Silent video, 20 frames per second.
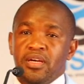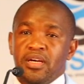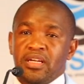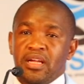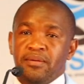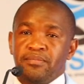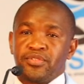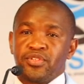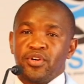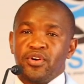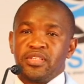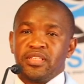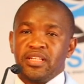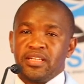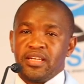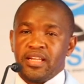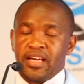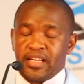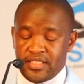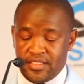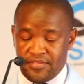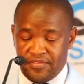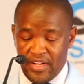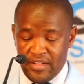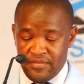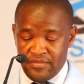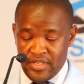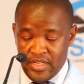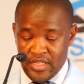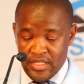And I'm sure in the next
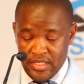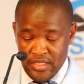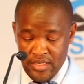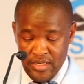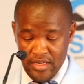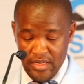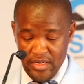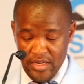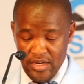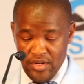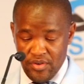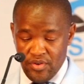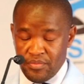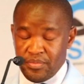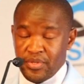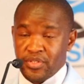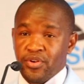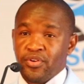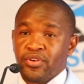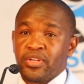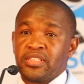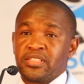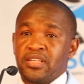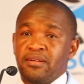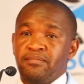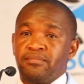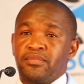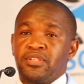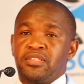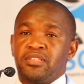5 years, we'll be talking
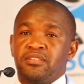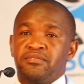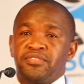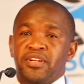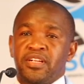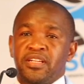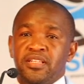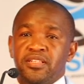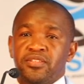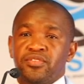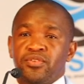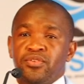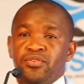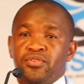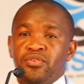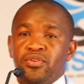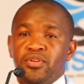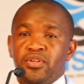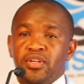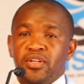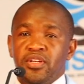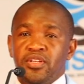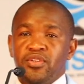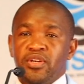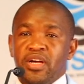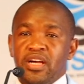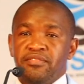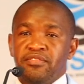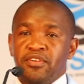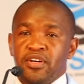something different. So
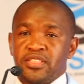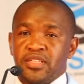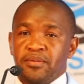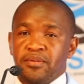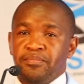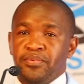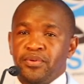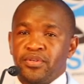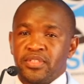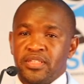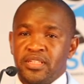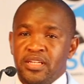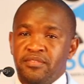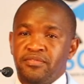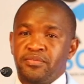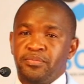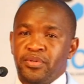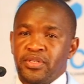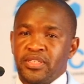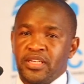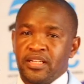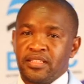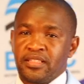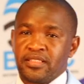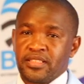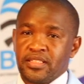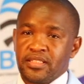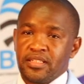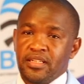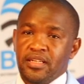you have our support and everybody
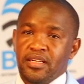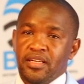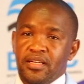else.